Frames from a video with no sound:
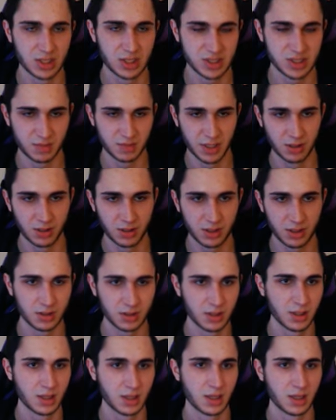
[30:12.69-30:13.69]
disappearing,
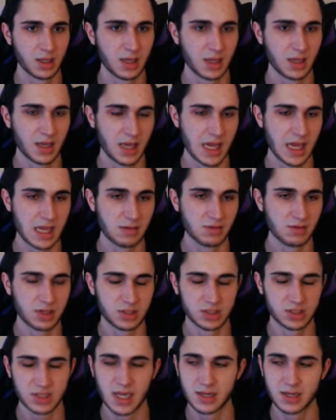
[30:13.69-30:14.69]
and we can
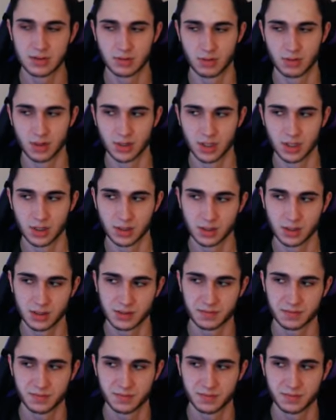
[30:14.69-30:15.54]
just enter really early.